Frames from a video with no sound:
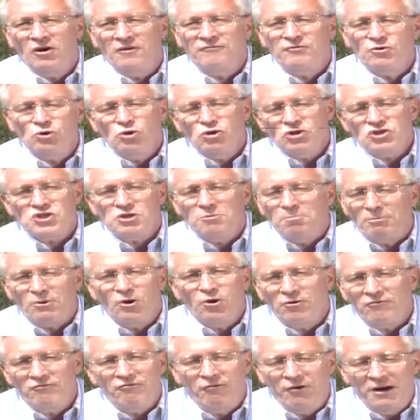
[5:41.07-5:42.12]
Of course, it
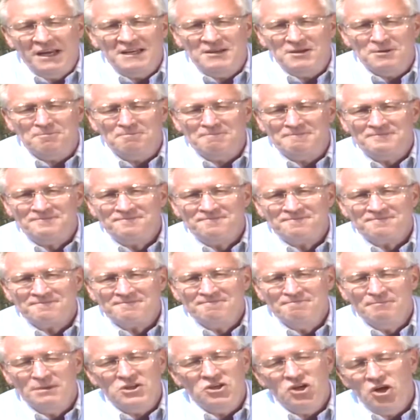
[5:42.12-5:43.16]
brought freedom,
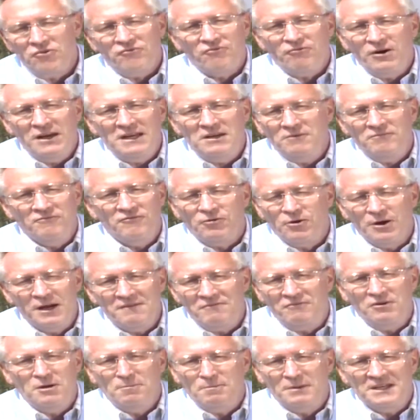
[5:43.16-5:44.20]
but not freedom for
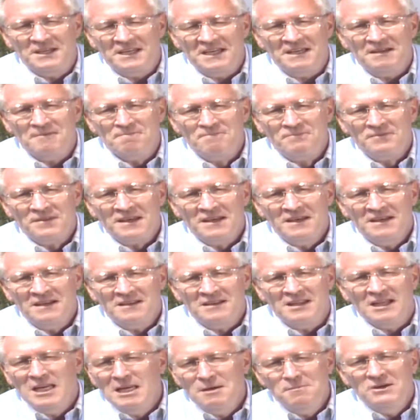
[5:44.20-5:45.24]
everybody.
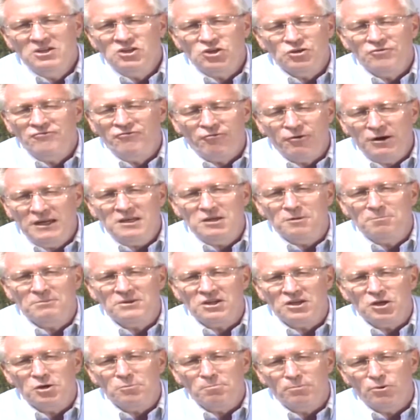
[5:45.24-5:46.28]
The limited
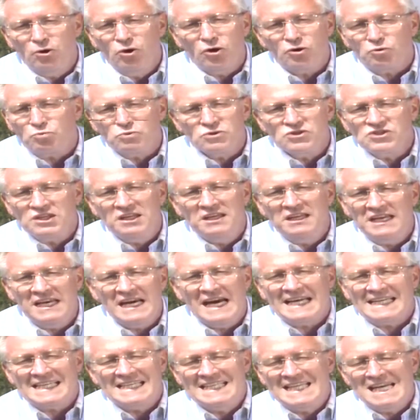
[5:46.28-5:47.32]
freedom that it brought was in
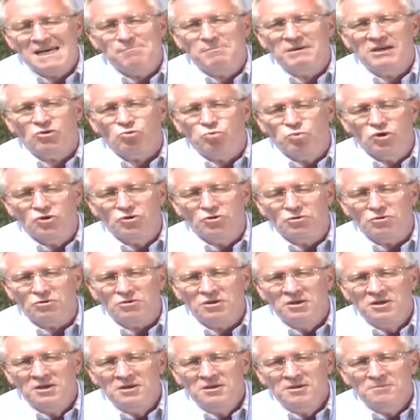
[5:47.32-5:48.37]
the academic
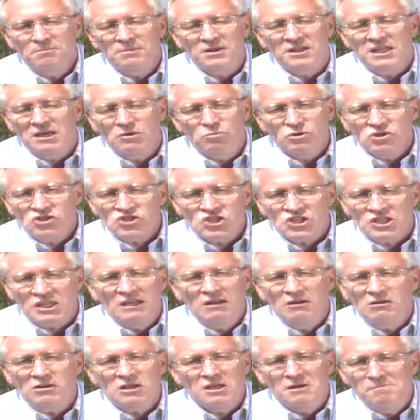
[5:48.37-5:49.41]
world, but they were
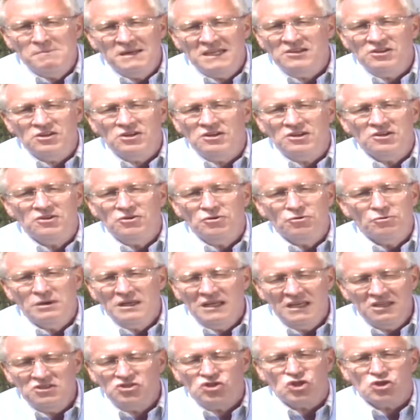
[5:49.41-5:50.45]
still committed in the
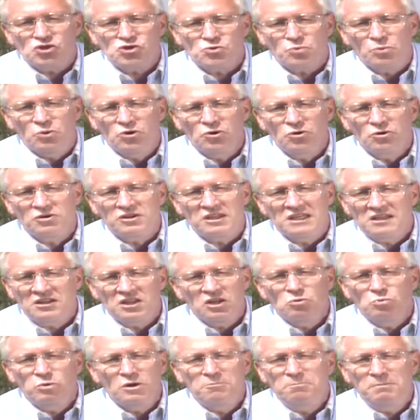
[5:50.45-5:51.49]
religious world
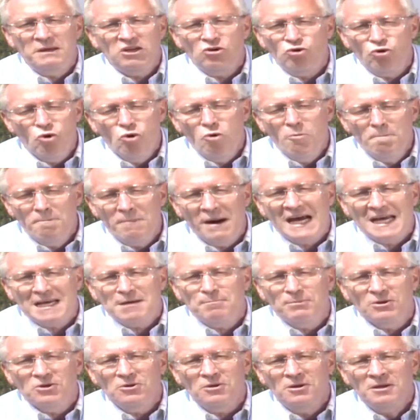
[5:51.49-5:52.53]
that there would be no
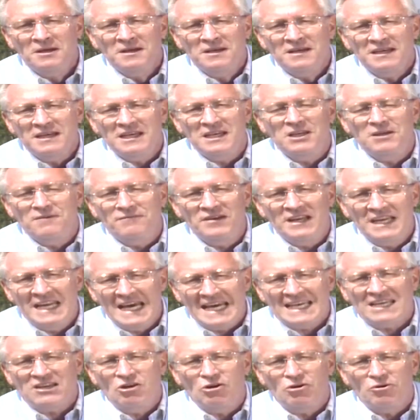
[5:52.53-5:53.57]
Bible in the
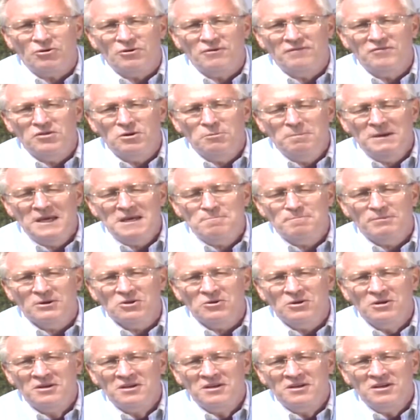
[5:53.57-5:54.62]
vernacular of the
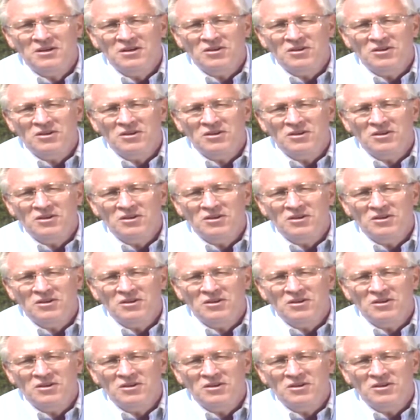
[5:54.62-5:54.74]
people.